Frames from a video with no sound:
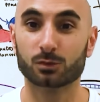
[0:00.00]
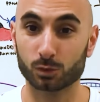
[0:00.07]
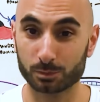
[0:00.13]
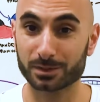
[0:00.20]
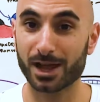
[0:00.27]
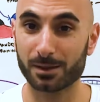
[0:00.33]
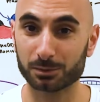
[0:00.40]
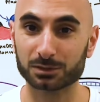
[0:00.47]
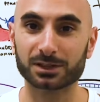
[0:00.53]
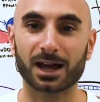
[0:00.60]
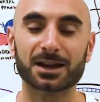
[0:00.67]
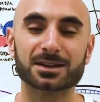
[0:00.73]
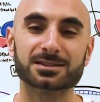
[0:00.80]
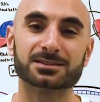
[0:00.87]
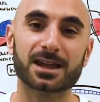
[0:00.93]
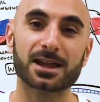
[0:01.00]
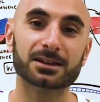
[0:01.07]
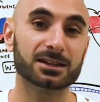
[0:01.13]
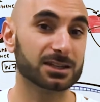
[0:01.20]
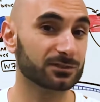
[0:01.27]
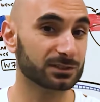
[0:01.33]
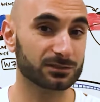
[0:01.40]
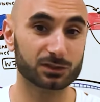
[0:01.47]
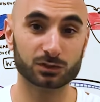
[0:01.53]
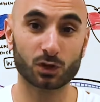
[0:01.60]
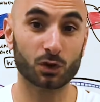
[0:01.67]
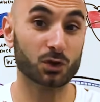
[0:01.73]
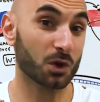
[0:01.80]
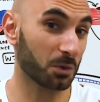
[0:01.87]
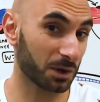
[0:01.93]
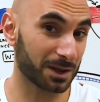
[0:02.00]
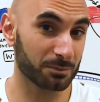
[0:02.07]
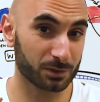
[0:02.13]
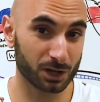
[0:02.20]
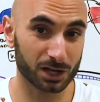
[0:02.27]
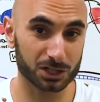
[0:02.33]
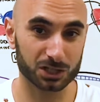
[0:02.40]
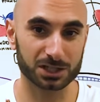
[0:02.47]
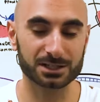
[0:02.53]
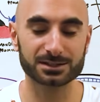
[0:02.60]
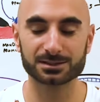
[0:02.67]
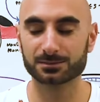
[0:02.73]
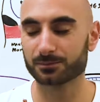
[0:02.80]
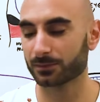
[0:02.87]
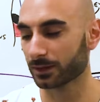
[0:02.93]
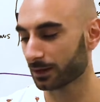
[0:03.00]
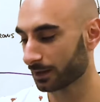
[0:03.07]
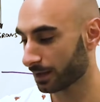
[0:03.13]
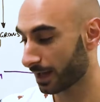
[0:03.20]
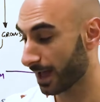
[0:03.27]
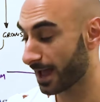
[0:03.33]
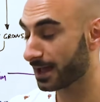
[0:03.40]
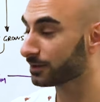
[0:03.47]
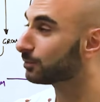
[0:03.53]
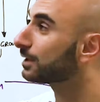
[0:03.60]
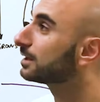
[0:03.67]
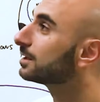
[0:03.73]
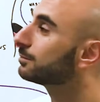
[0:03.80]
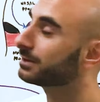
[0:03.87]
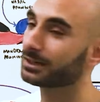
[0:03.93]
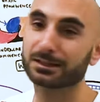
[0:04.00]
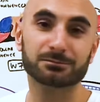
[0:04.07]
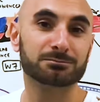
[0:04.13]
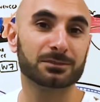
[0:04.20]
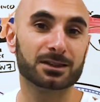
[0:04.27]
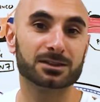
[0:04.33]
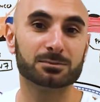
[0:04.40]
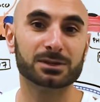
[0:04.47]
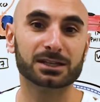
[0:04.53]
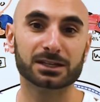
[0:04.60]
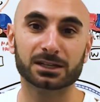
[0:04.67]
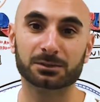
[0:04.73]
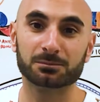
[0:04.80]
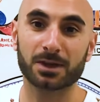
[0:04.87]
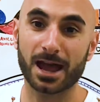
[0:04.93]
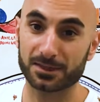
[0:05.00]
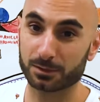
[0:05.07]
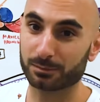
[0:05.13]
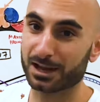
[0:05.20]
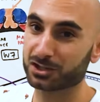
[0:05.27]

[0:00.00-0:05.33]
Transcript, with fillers: will be able to understand it, even if you don't know what embryology is. And we're going to begin at the beginning at the